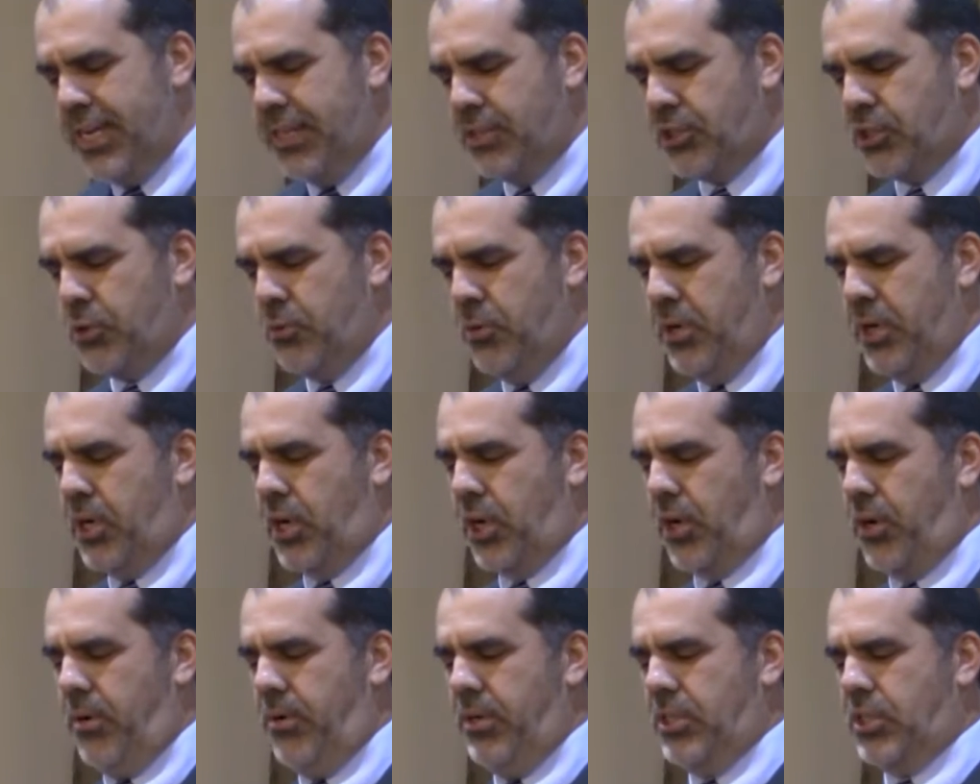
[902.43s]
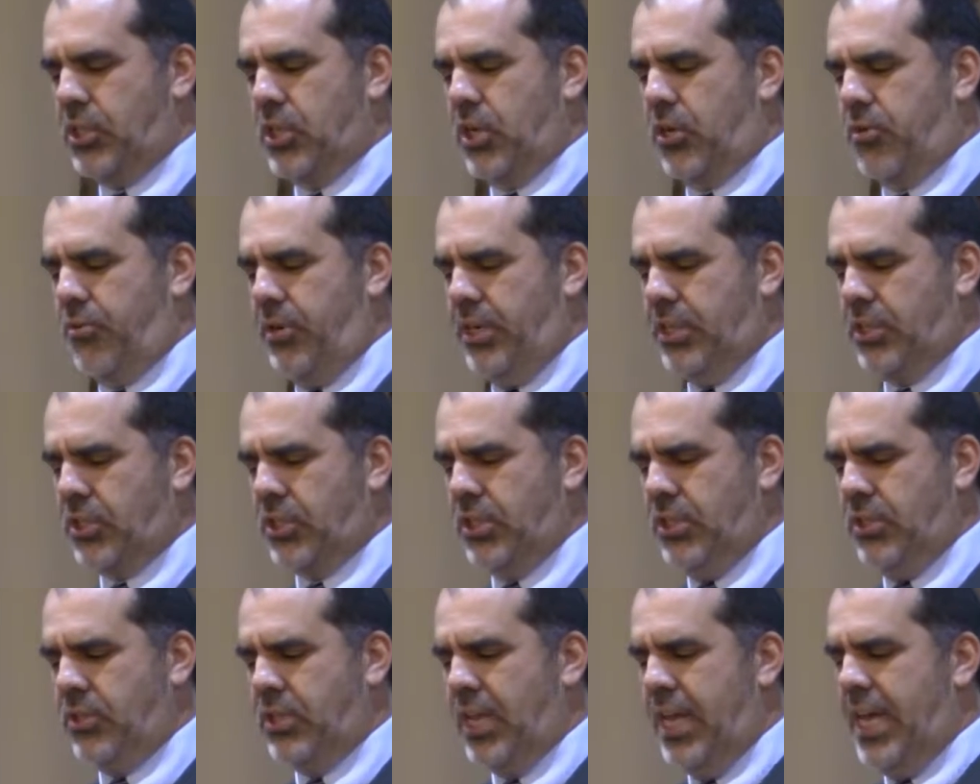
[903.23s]
it to encourage the
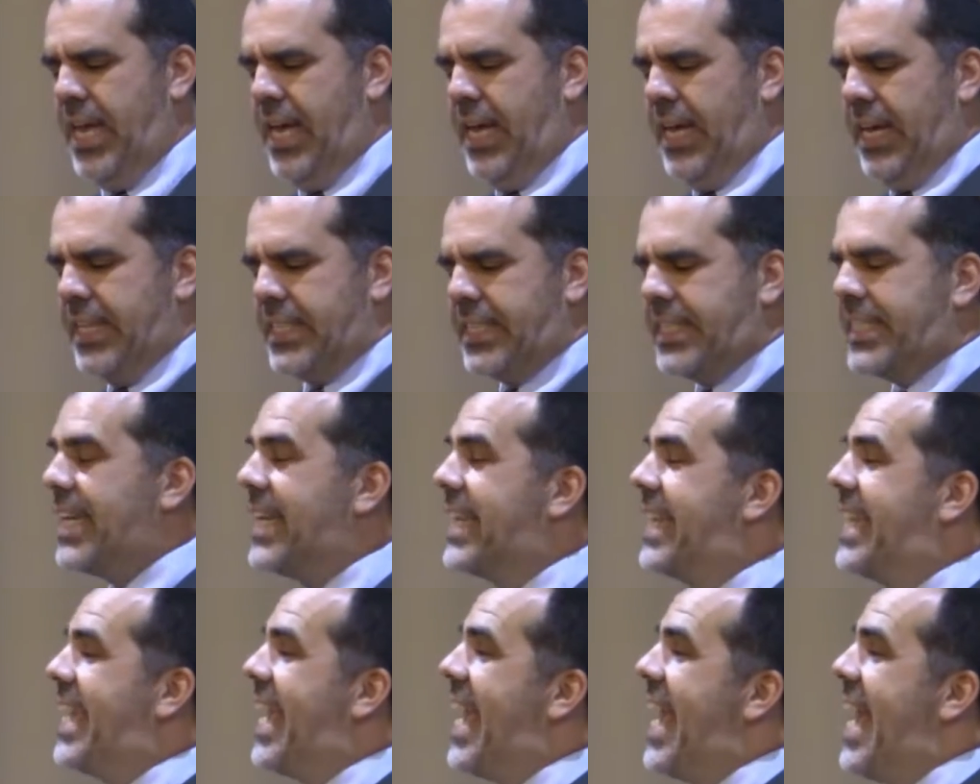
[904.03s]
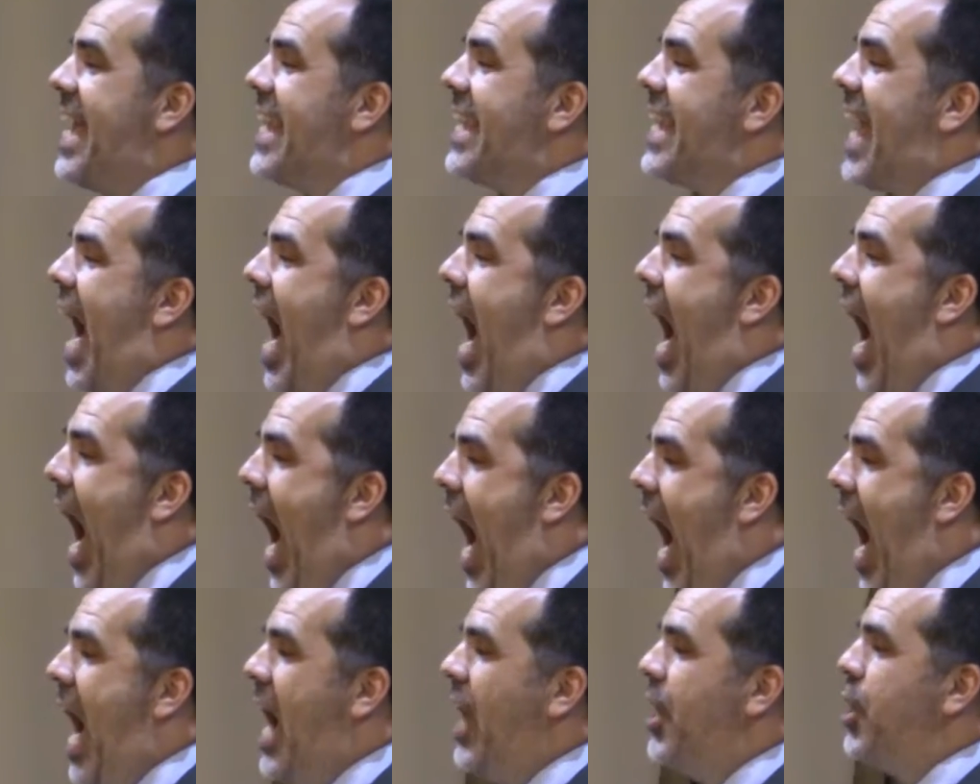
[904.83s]
Christians to get
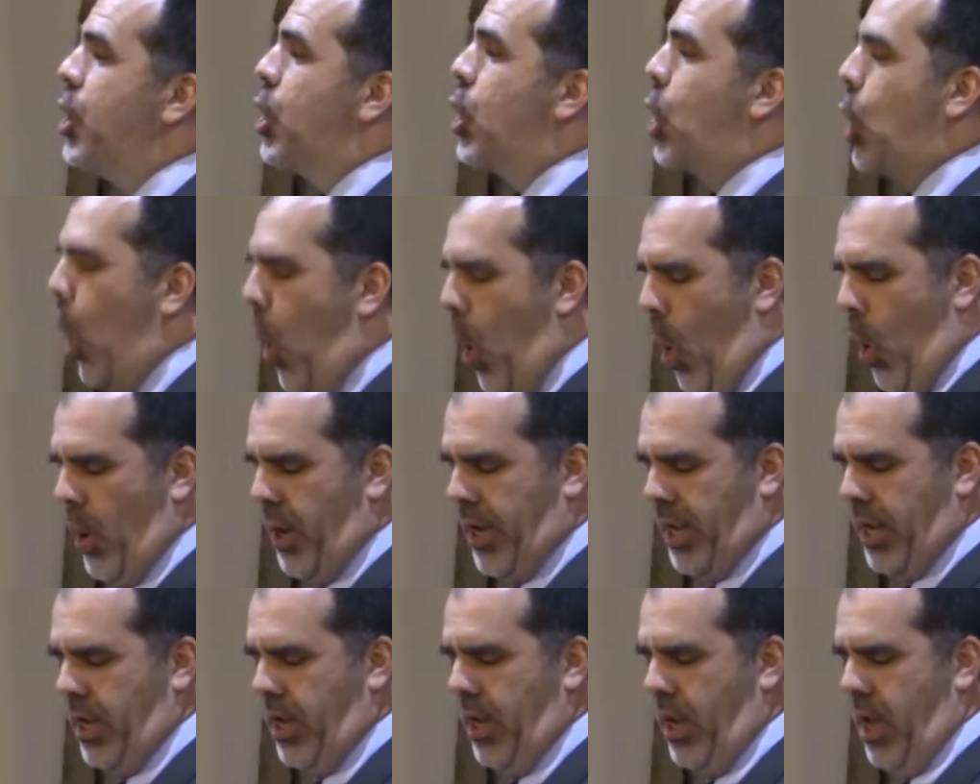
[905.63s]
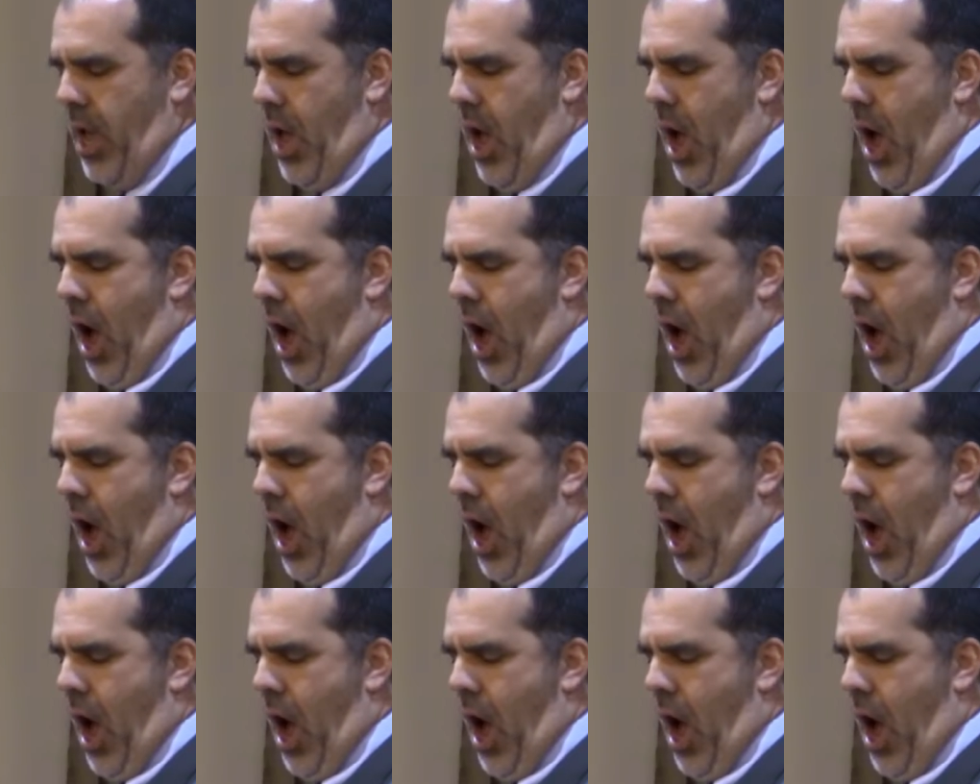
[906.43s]
on going